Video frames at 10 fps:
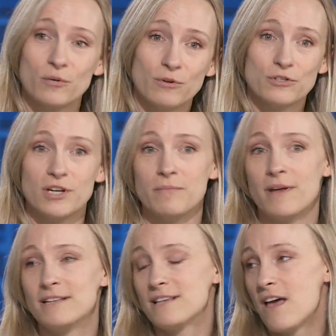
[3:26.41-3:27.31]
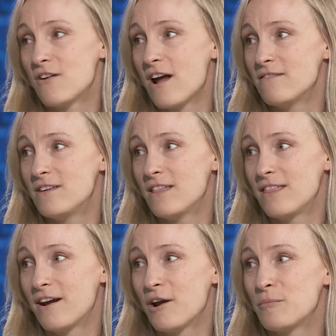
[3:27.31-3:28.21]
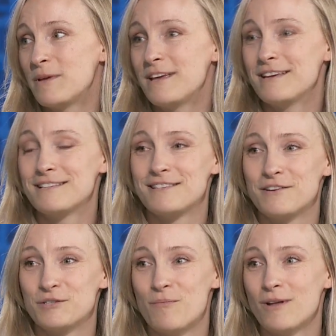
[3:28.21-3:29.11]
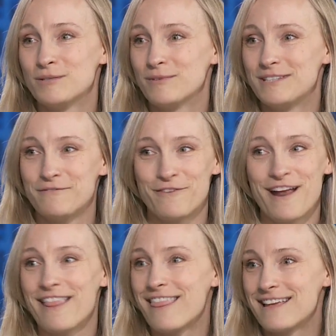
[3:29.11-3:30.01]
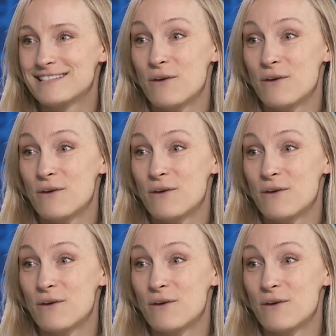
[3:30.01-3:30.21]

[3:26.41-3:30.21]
herbal treatments, other IV therapies. There's multiple different things